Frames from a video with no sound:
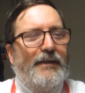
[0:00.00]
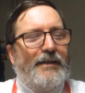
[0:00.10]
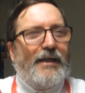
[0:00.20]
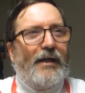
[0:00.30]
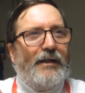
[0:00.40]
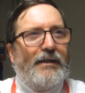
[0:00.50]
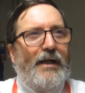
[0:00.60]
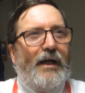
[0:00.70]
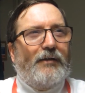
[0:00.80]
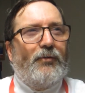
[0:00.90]
it's
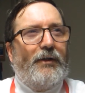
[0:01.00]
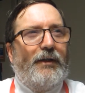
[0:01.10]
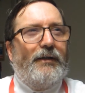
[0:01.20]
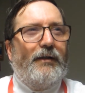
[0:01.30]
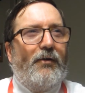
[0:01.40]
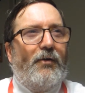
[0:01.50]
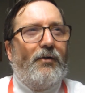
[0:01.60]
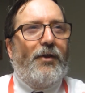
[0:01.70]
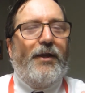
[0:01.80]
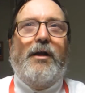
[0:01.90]
actually
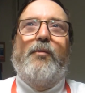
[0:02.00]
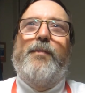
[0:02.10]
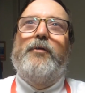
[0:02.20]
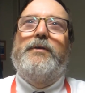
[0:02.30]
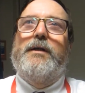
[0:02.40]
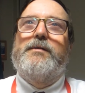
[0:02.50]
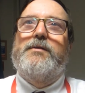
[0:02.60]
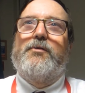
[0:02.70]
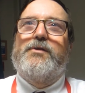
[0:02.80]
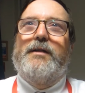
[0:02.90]
called Therapeutic
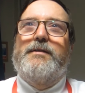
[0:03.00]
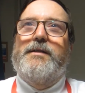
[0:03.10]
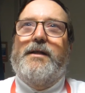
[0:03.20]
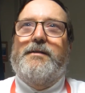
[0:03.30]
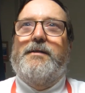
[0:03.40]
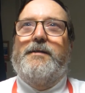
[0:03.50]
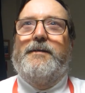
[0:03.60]
Social Chess.